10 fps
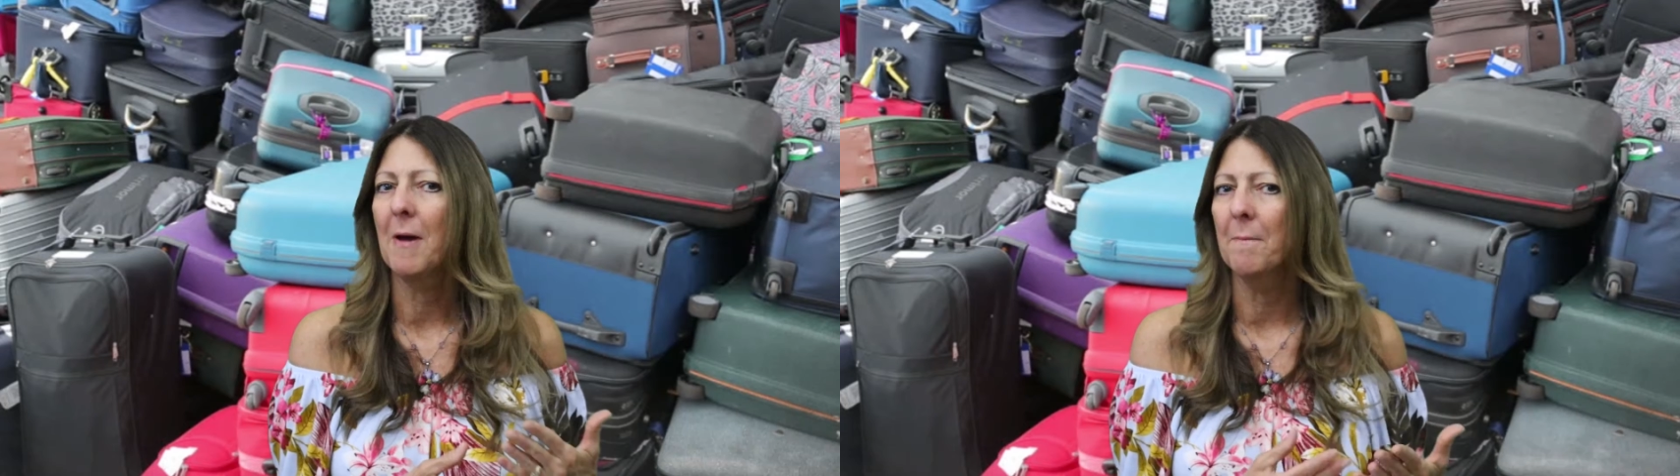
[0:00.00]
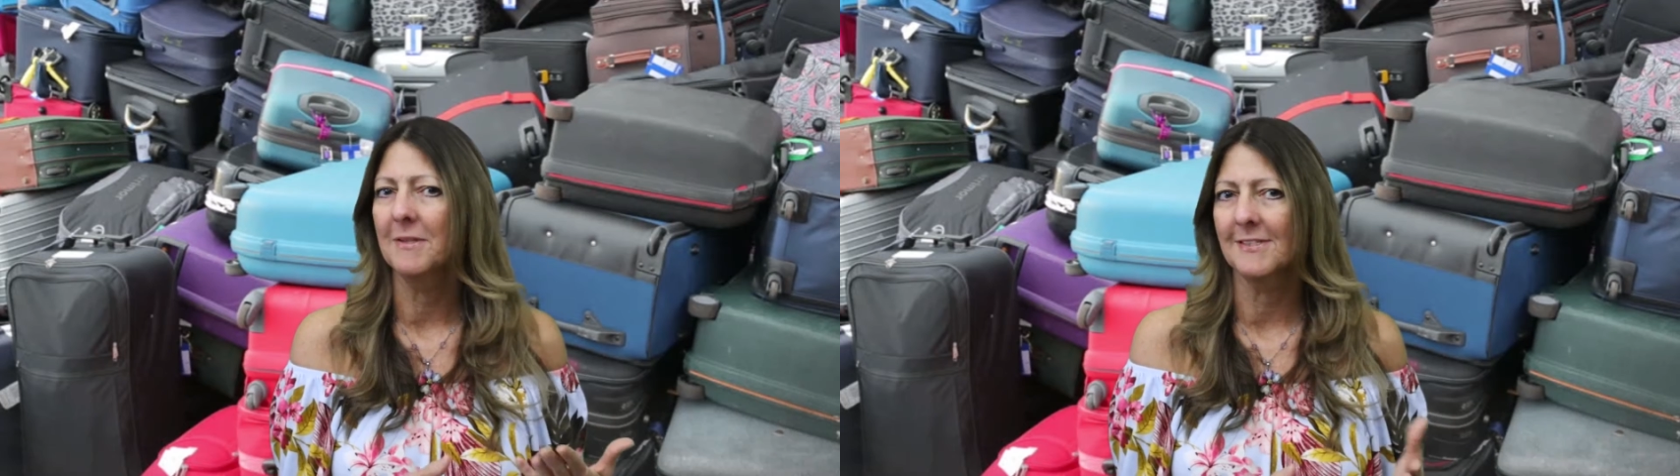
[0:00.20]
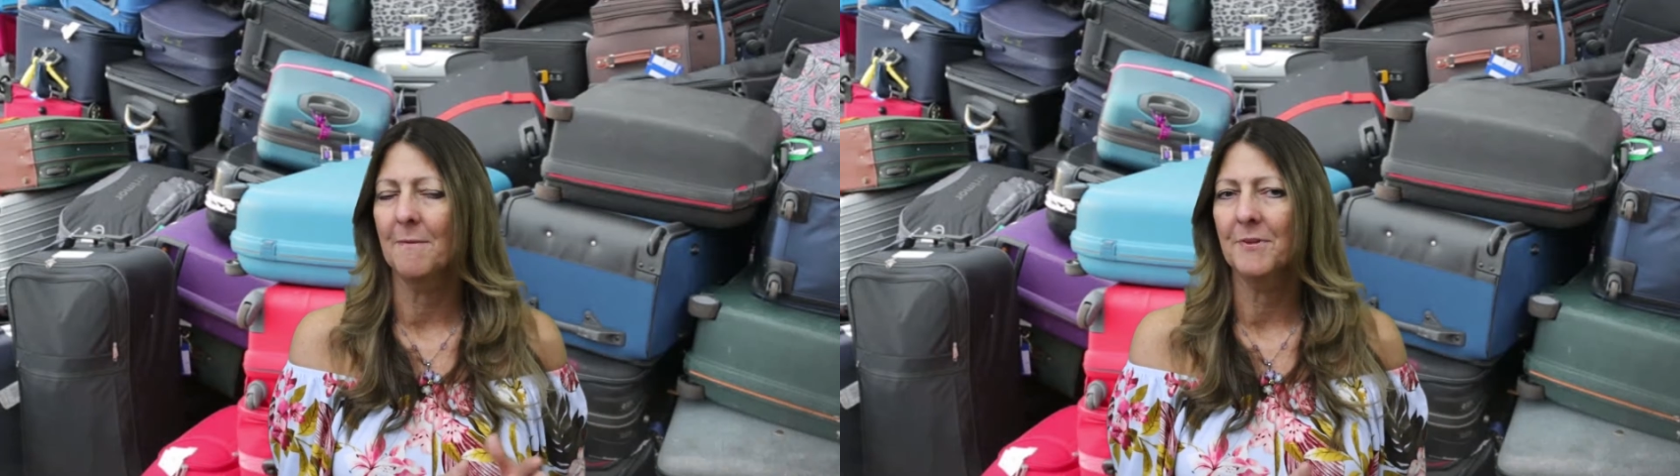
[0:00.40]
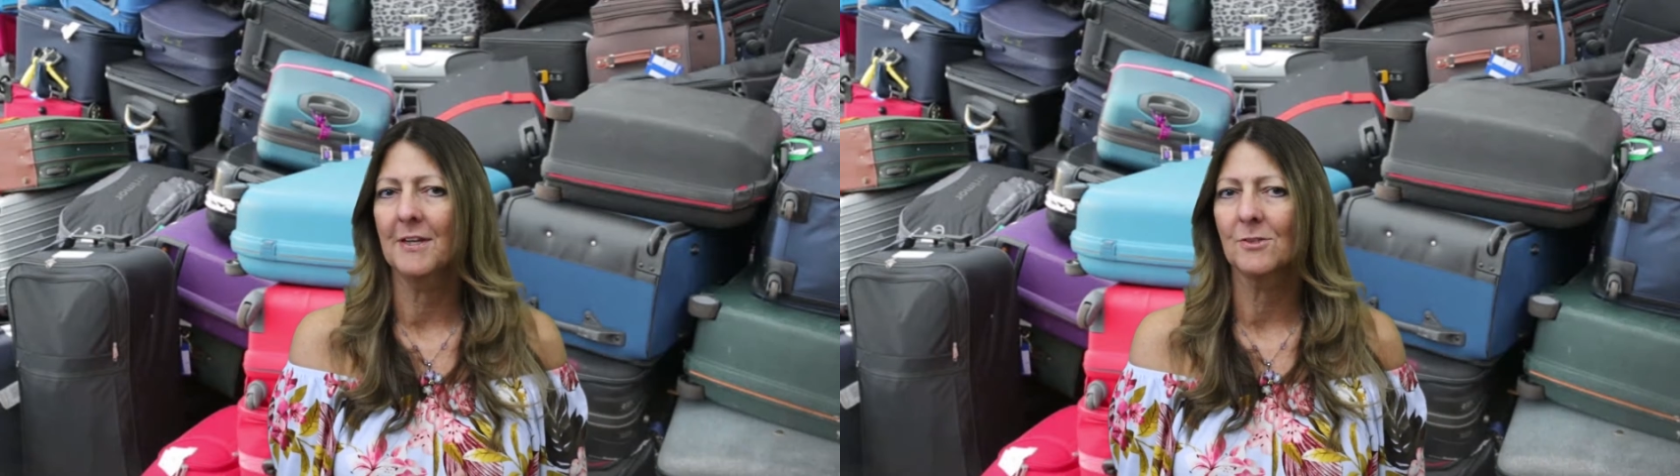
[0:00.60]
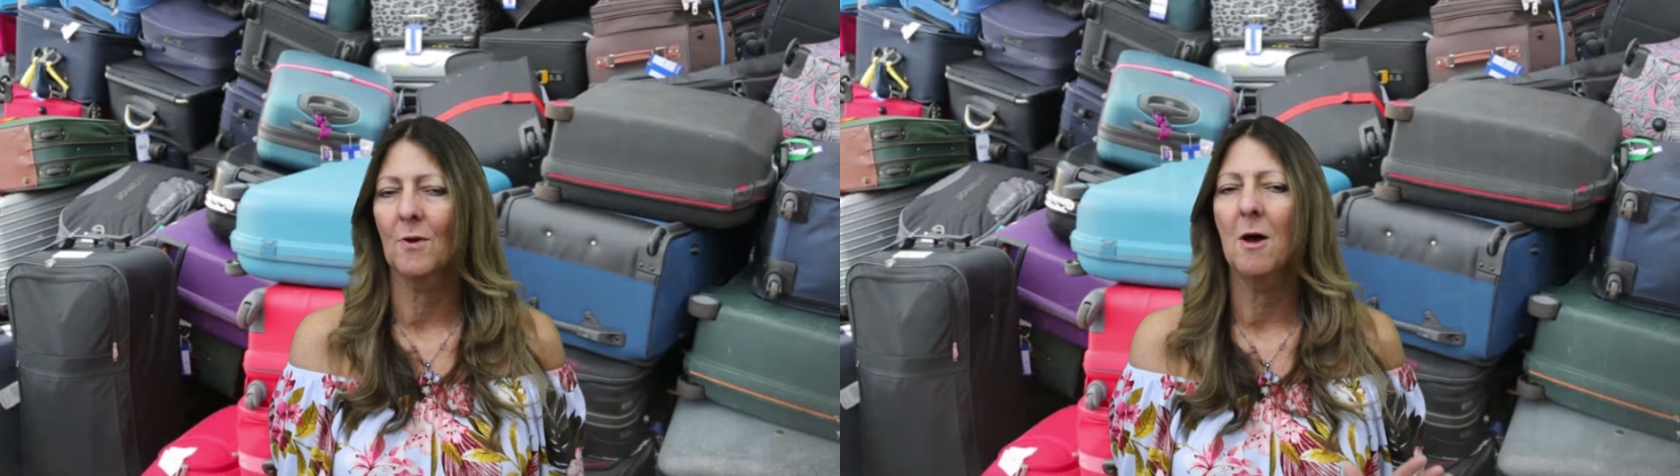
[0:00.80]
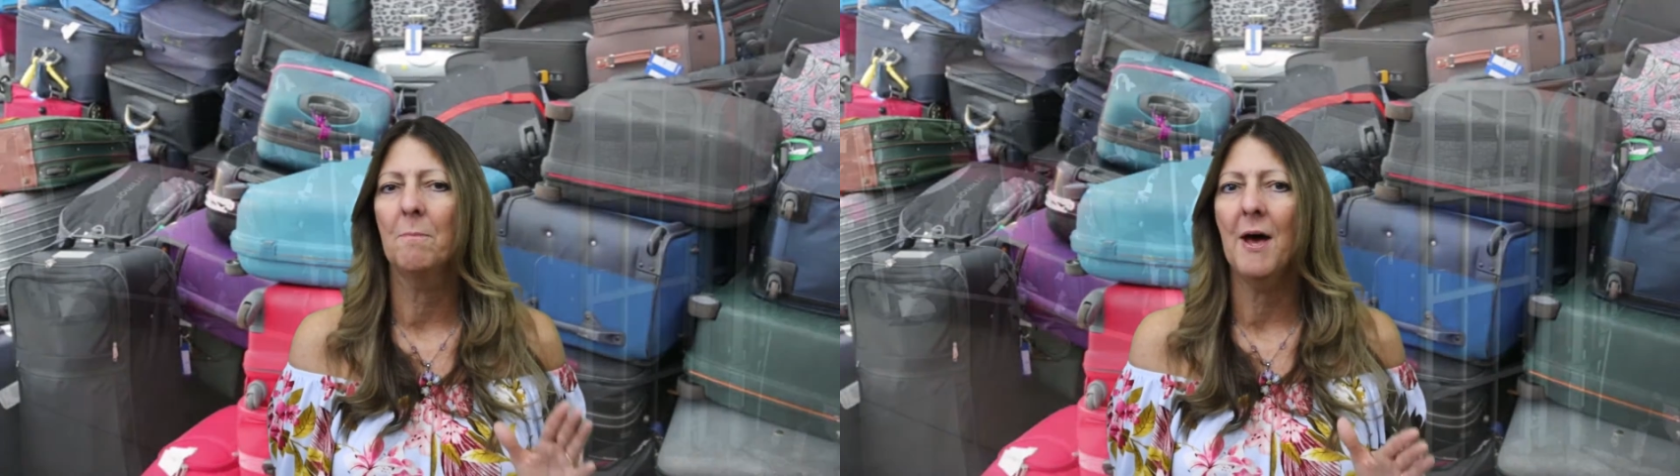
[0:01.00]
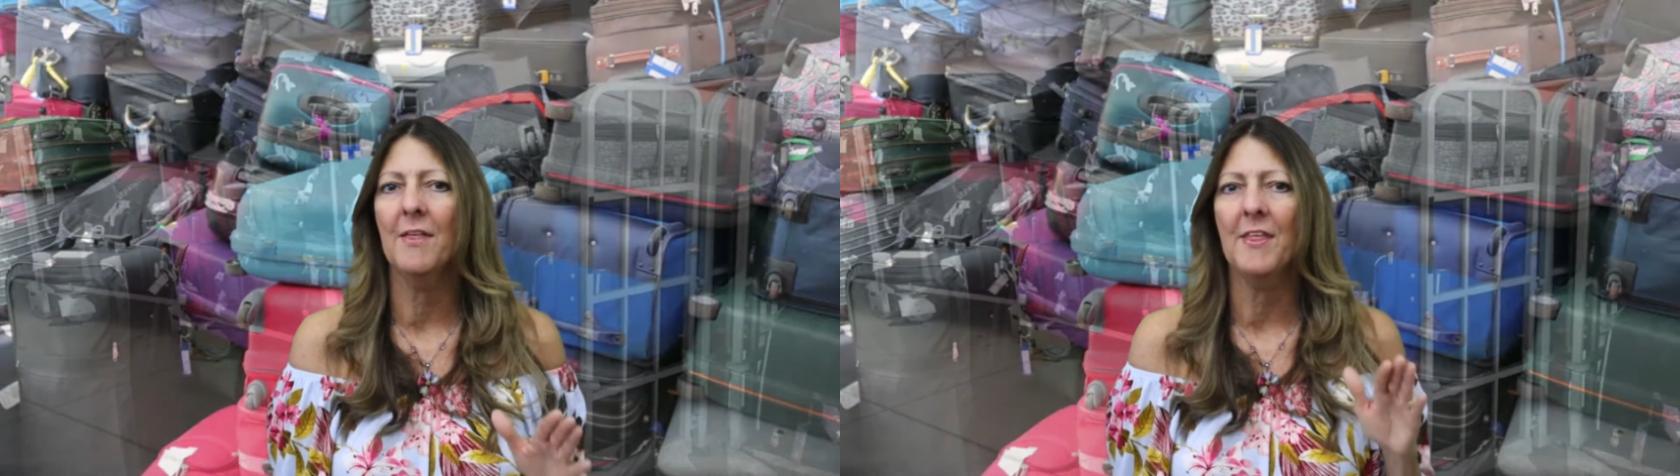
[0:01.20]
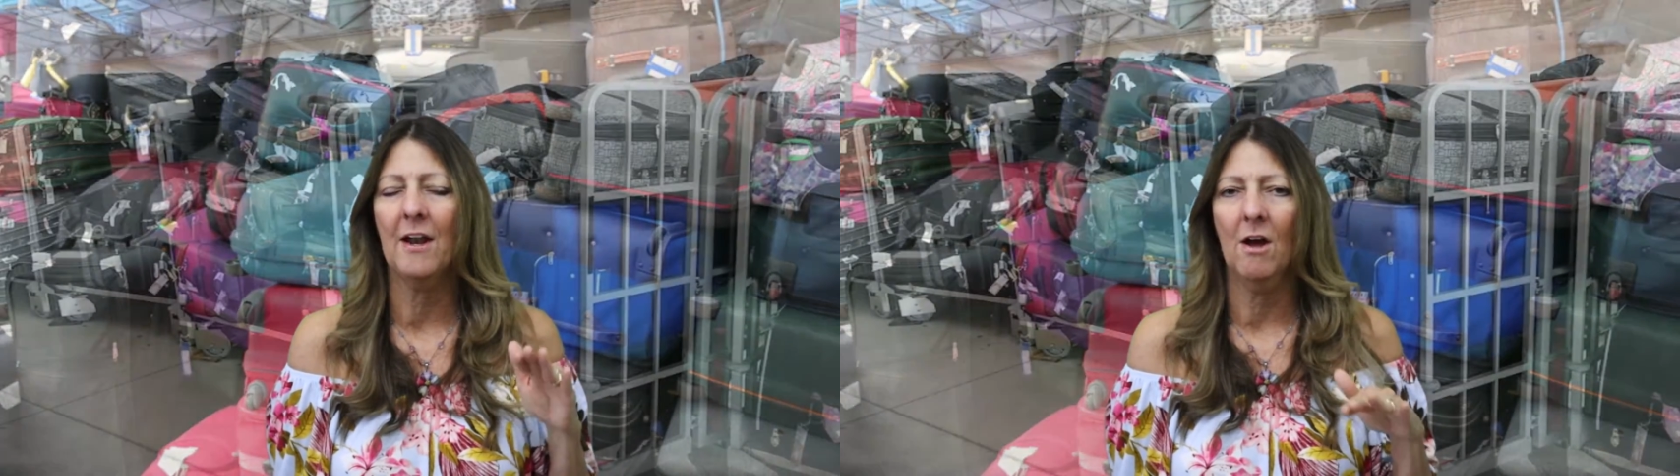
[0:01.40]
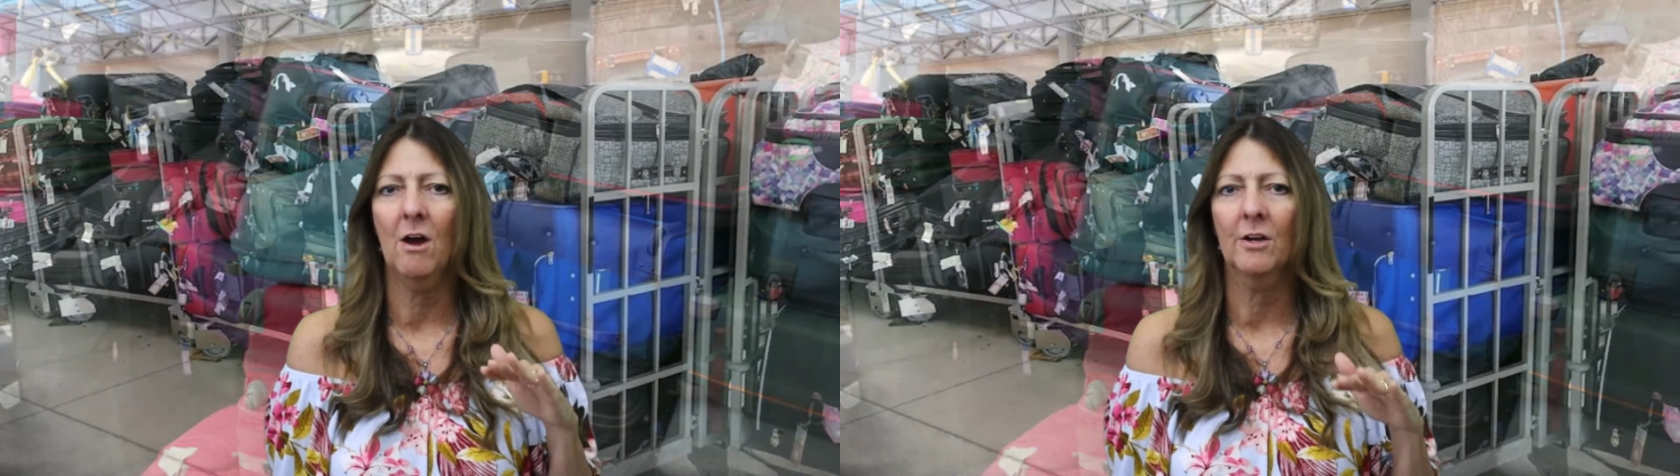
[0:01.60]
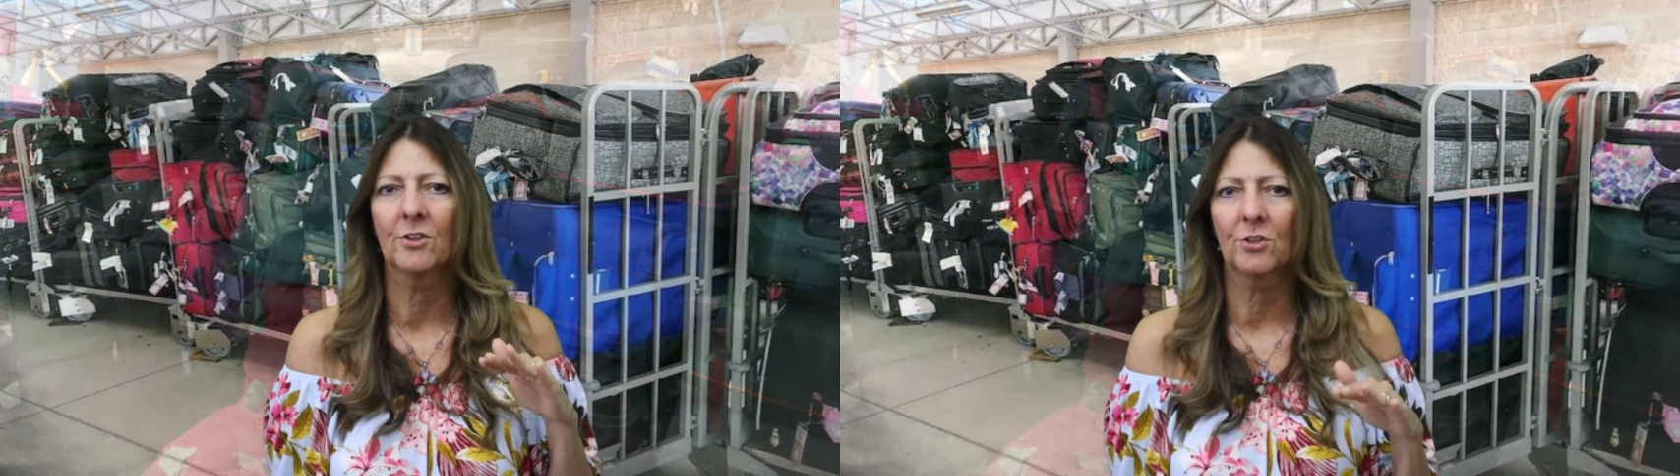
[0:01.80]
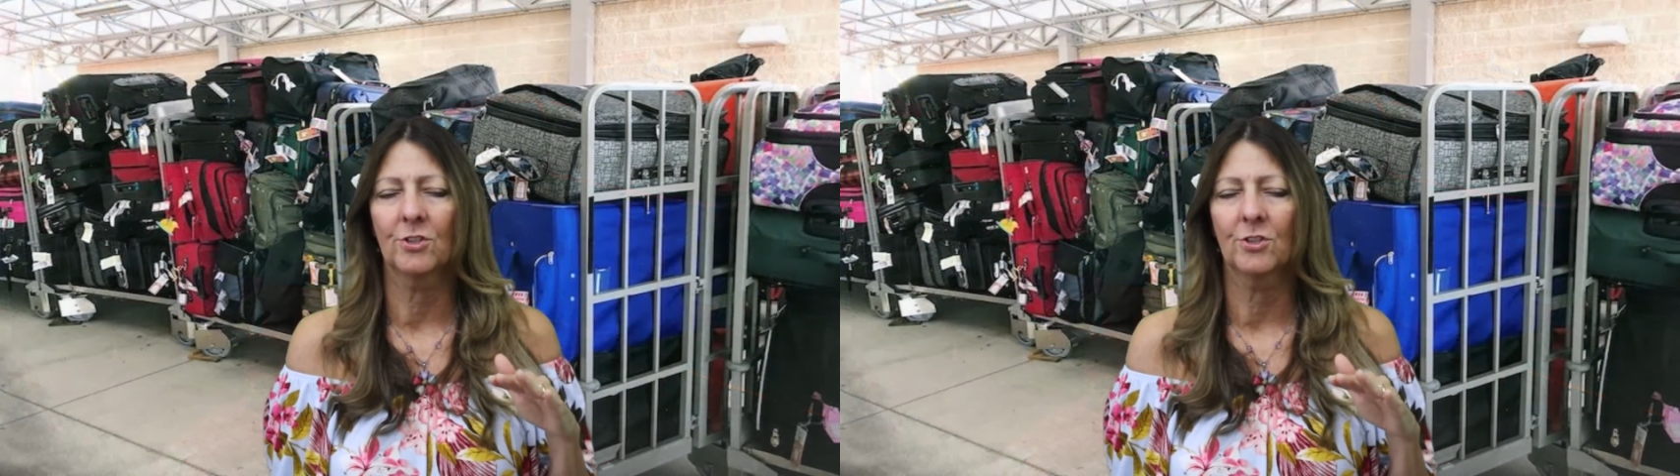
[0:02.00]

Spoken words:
up in something as well. But that hard